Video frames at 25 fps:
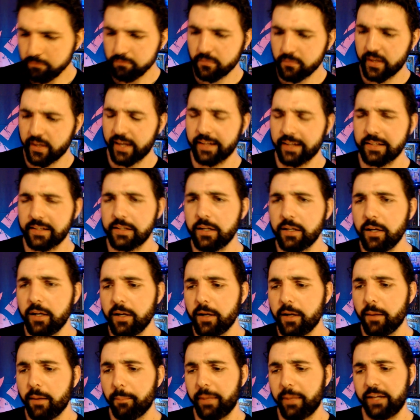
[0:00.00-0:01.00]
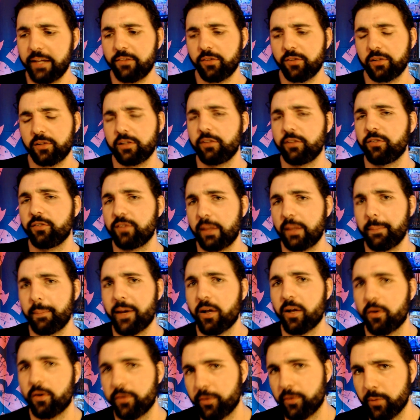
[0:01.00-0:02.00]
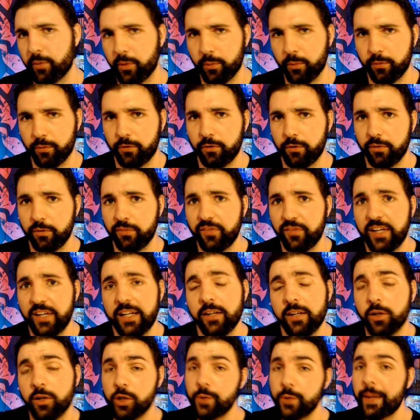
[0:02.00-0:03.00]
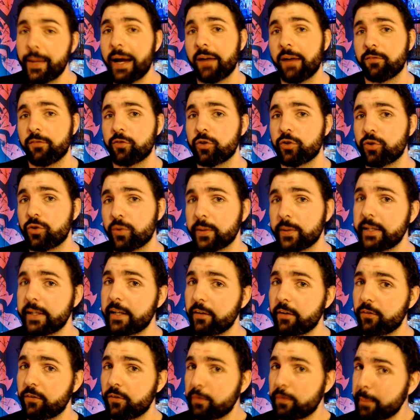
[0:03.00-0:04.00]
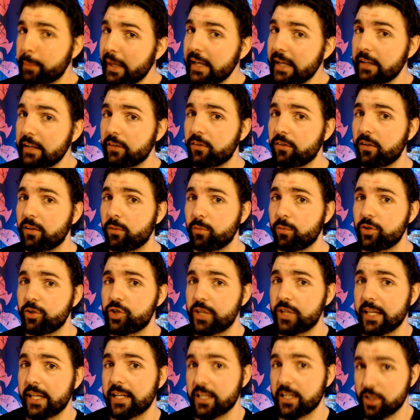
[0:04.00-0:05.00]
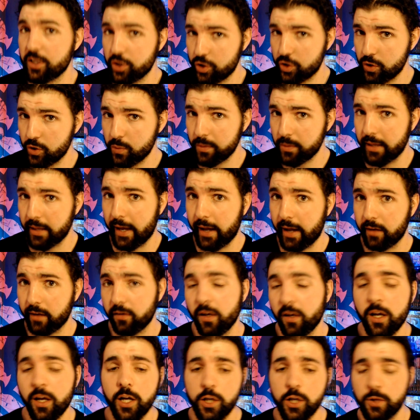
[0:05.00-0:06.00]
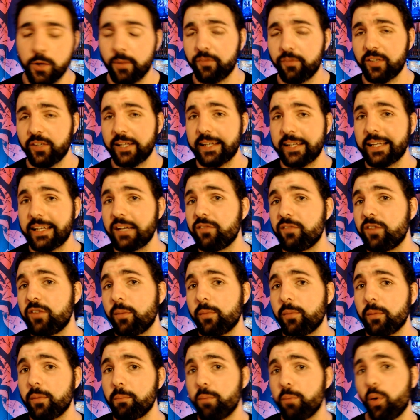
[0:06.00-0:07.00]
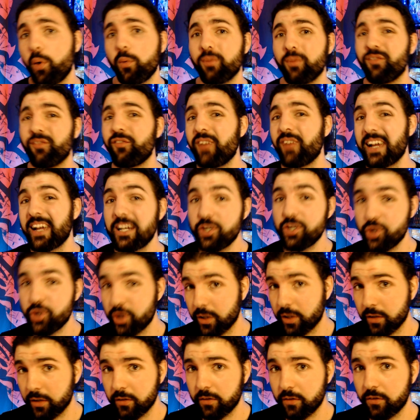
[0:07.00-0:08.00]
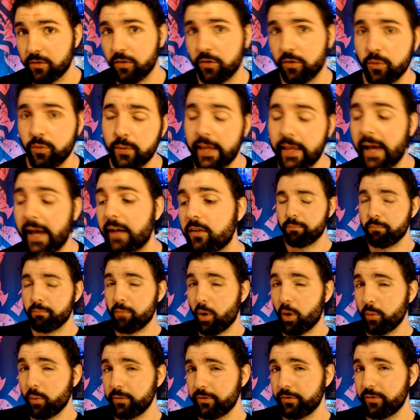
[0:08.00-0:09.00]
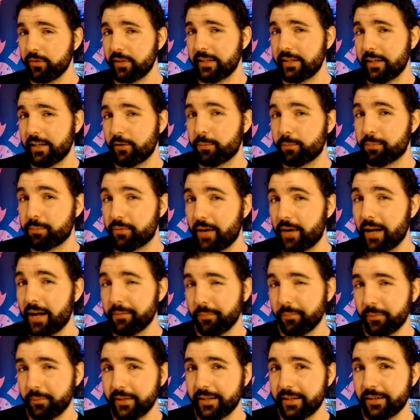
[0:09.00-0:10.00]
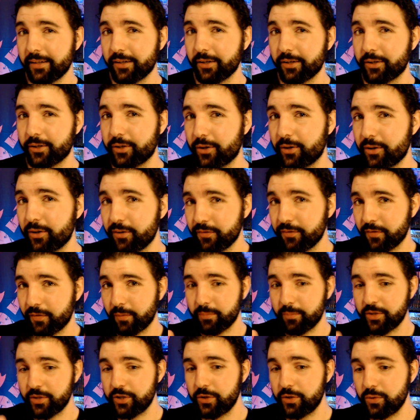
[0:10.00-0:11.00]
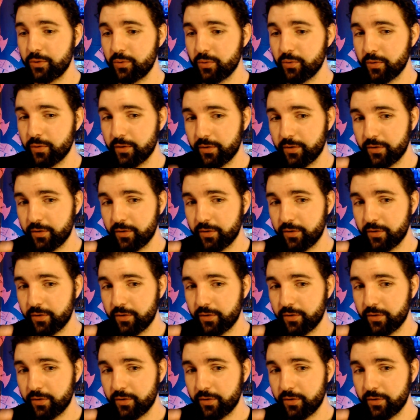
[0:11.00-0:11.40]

and basically step out on their own 2 feet. Now, you have to create a space in which they can do that. You have to give them the motivation to do that. Mostly, that's probably going to occur from you